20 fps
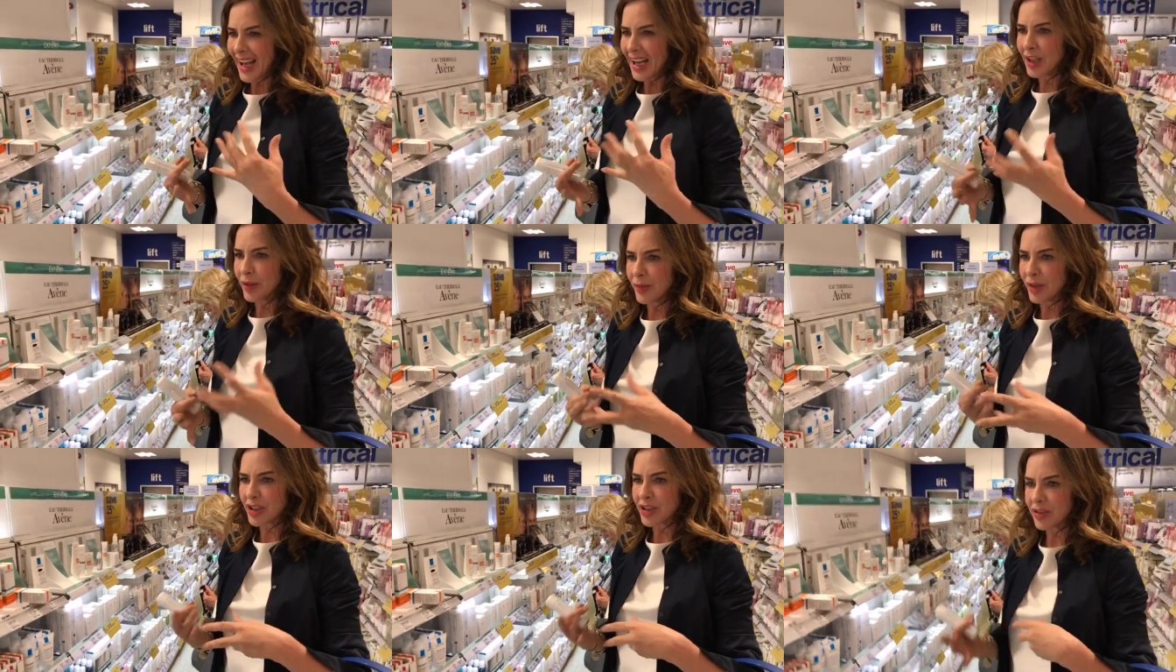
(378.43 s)

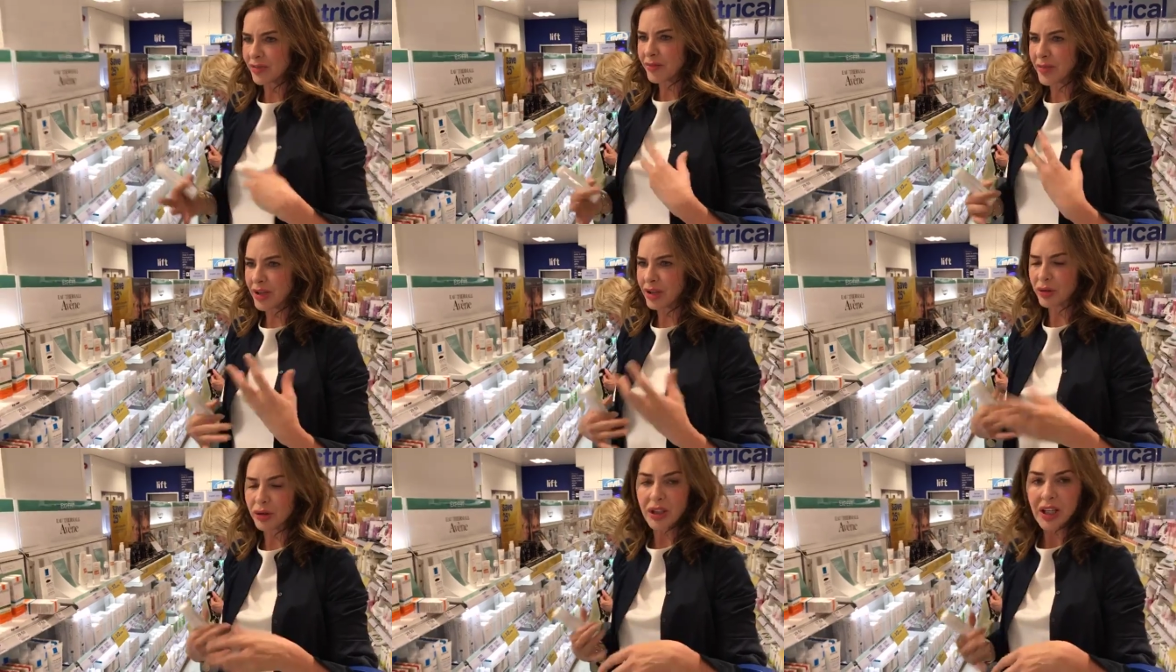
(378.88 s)
element of
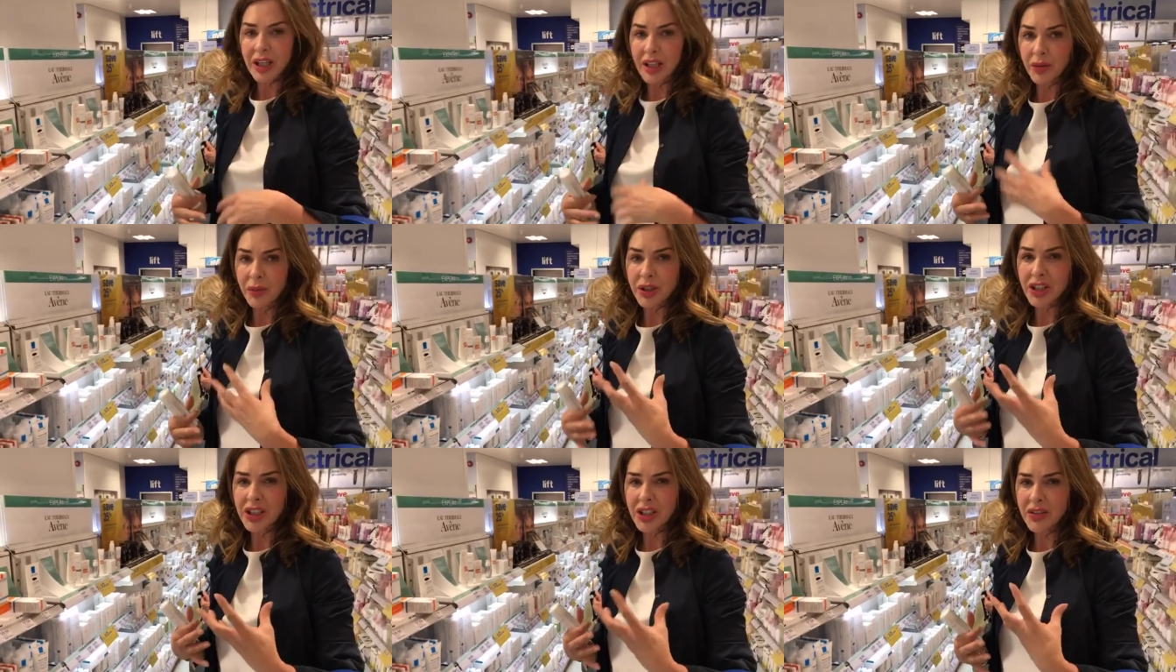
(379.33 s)
mineral in
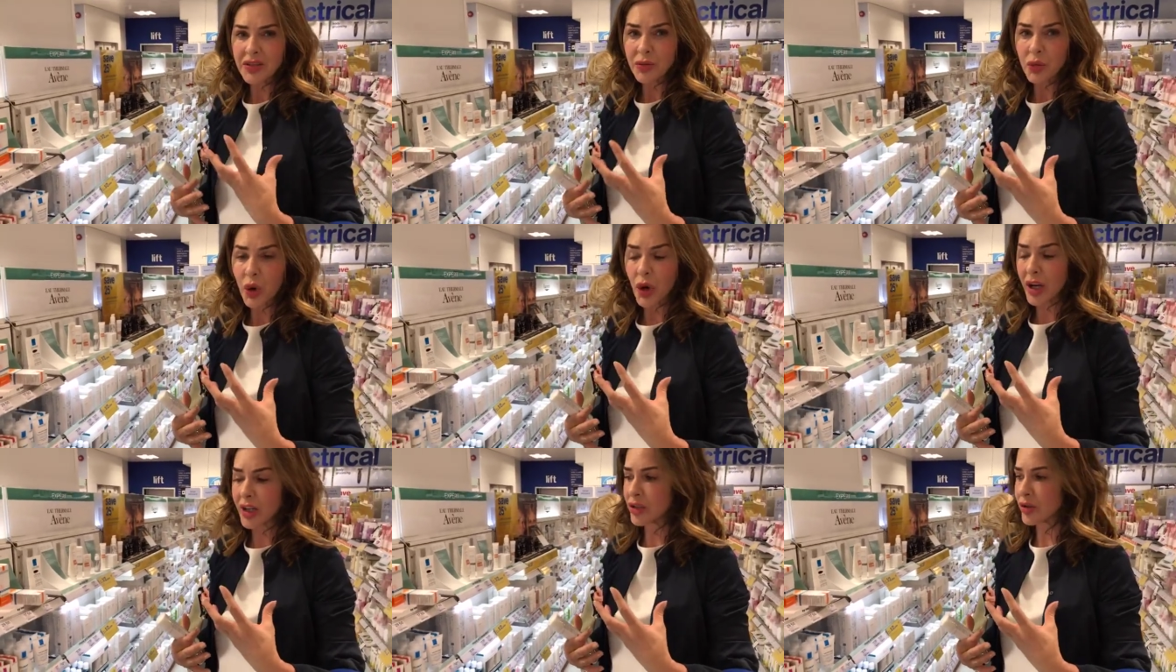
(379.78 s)
it which gives
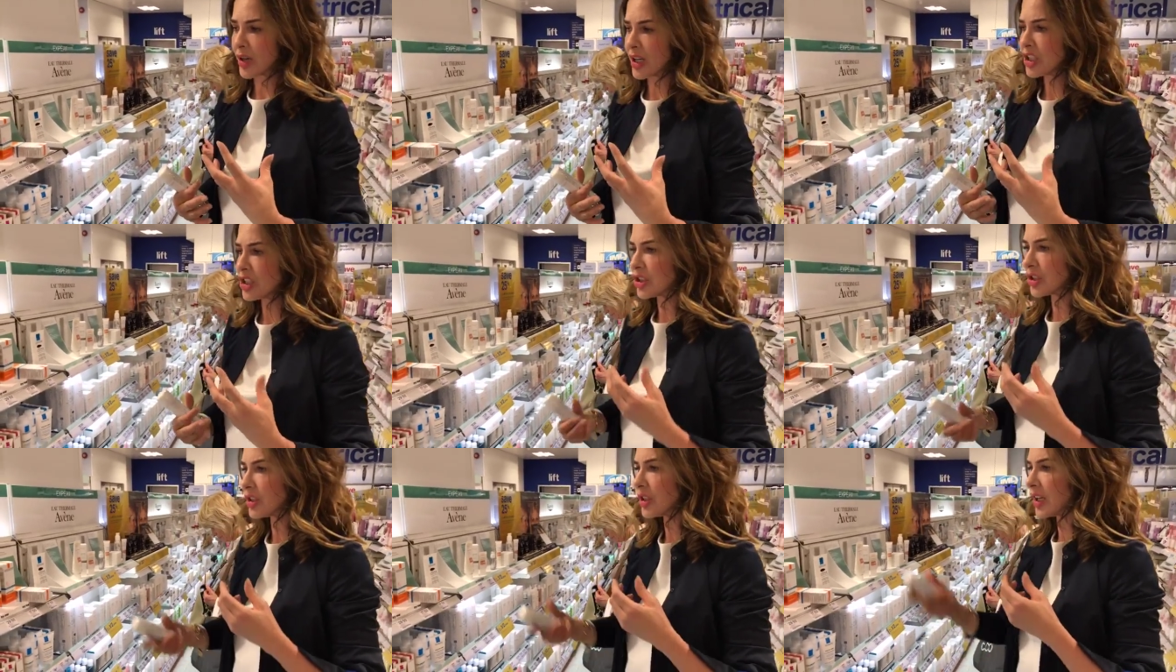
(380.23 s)
more
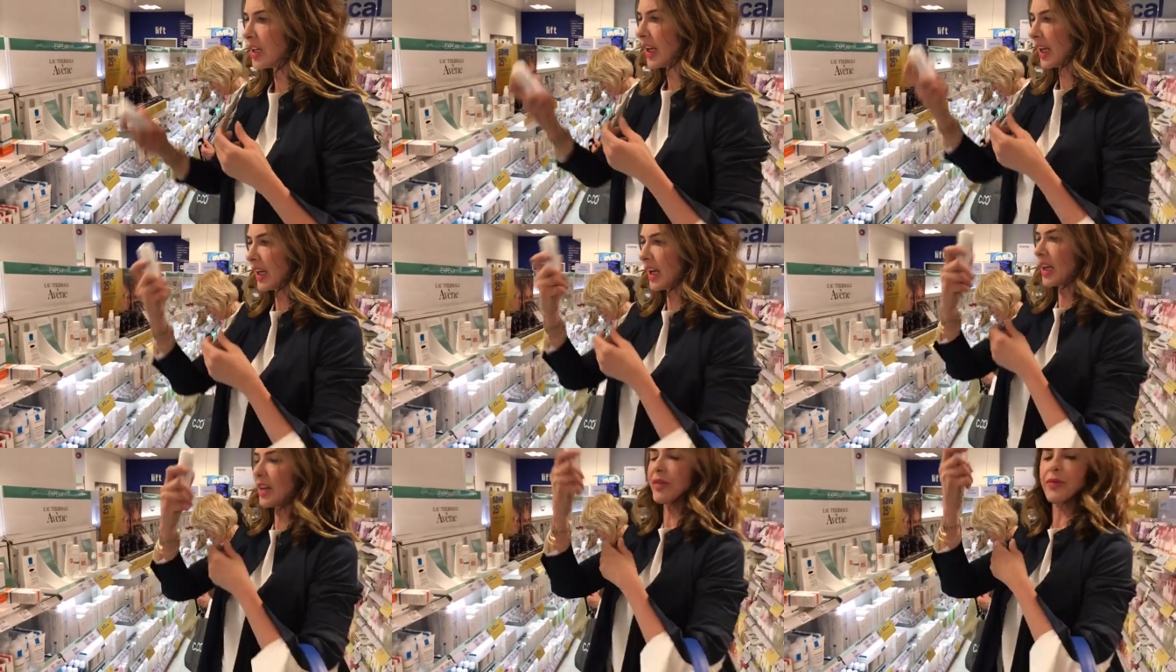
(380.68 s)
hydration and
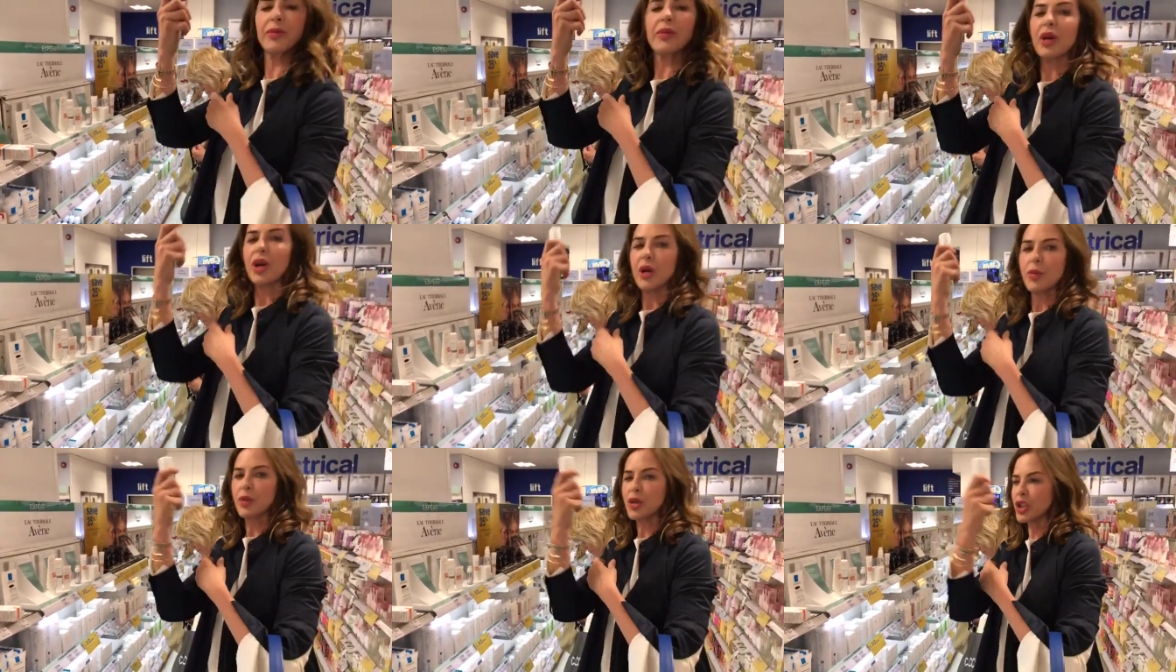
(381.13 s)
I kind
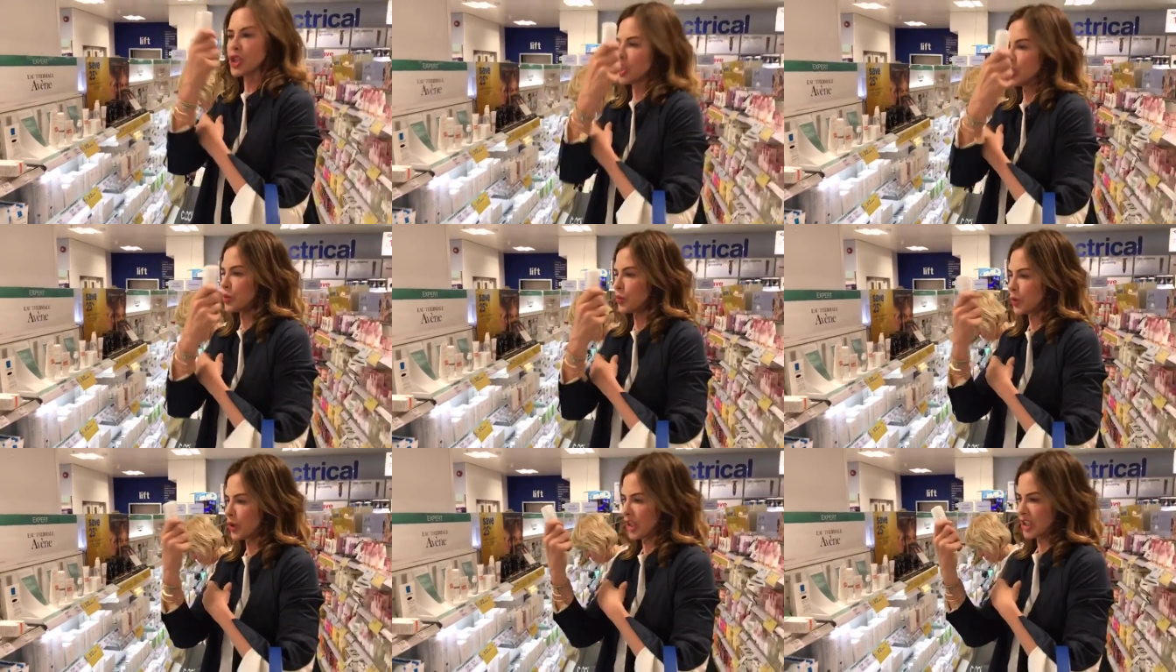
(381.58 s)
of
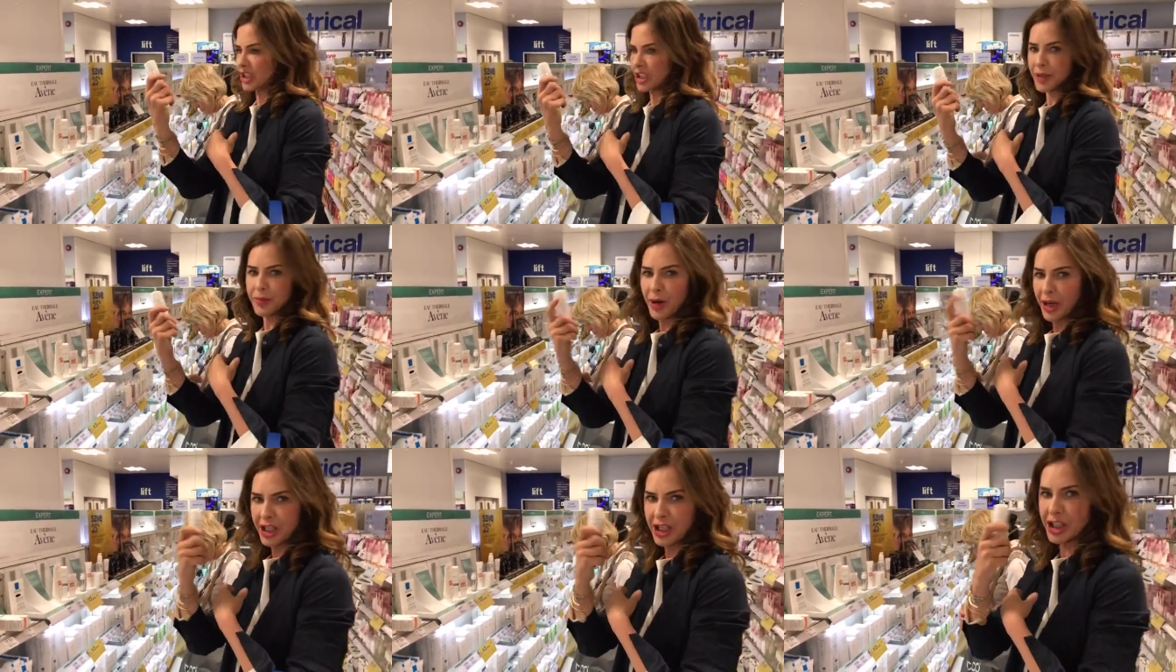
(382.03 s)

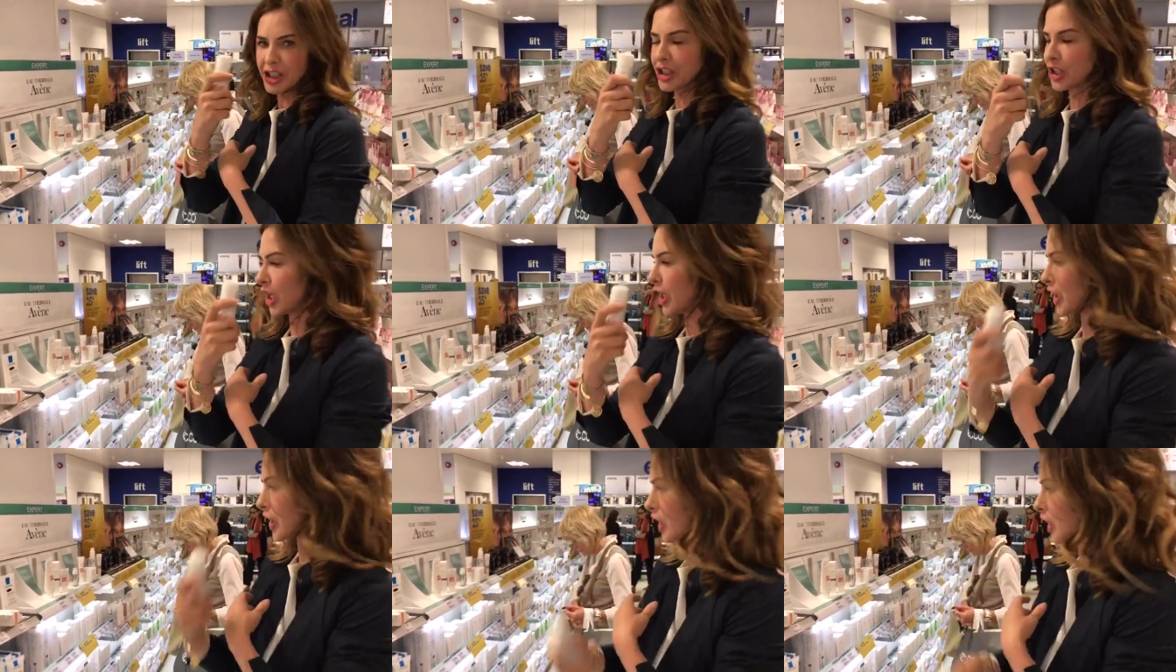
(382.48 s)
stretch my
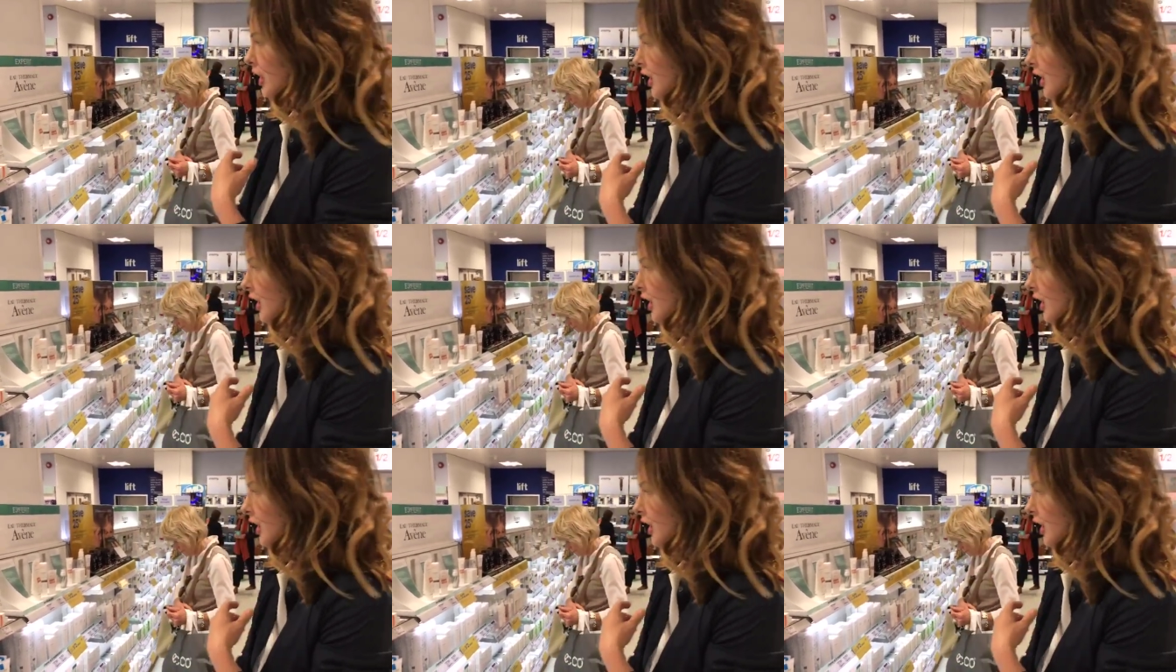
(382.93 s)
skin